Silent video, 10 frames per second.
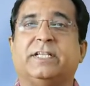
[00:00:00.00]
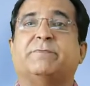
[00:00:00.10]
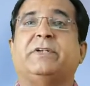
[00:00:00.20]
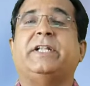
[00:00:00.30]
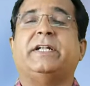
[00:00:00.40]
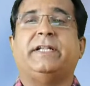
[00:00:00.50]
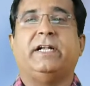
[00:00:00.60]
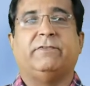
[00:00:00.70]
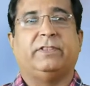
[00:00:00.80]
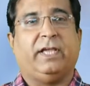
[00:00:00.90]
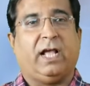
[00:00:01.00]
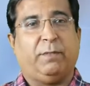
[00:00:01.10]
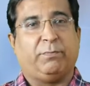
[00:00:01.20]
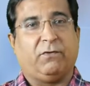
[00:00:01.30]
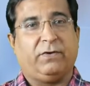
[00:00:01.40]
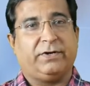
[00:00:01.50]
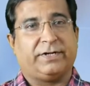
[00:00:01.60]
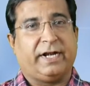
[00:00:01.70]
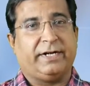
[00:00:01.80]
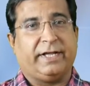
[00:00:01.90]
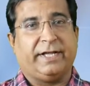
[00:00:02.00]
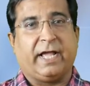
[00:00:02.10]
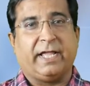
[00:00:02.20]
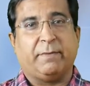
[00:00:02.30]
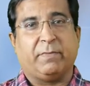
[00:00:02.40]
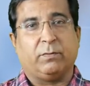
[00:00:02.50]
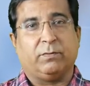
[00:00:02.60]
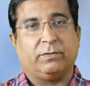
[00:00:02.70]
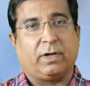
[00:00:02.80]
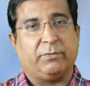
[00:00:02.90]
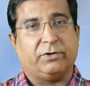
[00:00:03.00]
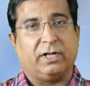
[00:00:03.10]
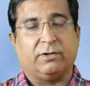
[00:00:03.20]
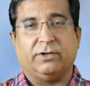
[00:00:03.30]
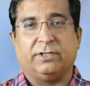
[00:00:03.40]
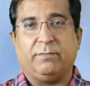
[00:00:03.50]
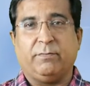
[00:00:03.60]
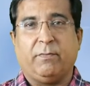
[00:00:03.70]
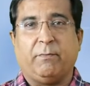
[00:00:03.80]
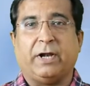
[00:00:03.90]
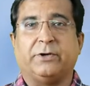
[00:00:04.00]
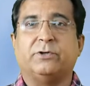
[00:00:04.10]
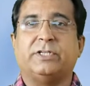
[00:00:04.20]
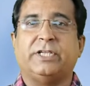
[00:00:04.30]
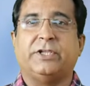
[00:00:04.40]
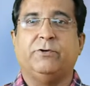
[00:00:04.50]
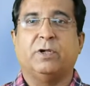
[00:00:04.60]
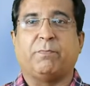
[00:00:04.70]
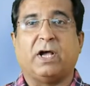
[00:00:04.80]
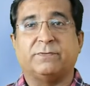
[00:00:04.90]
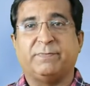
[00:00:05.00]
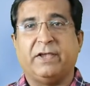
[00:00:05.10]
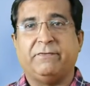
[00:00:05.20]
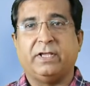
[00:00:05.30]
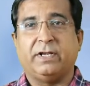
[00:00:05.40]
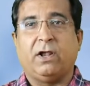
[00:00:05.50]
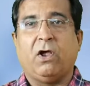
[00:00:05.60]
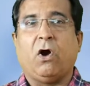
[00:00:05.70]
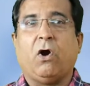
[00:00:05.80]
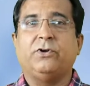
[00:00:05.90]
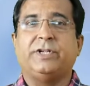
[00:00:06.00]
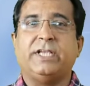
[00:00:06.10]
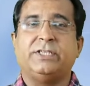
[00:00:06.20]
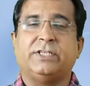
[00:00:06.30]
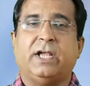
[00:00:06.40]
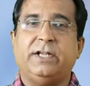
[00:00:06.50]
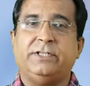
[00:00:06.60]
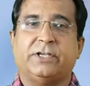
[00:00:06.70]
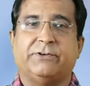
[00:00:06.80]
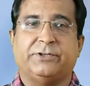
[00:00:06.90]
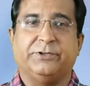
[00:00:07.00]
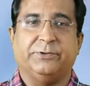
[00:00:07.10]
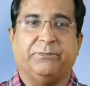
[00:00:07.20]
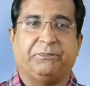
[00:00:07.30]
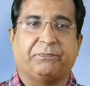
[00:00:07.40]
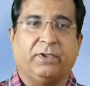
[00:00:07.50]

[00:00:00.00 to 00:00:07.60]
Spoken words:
it is predicted with the help of a trained AIML computer algorithm by noticing your past behavior or tastes and served to you.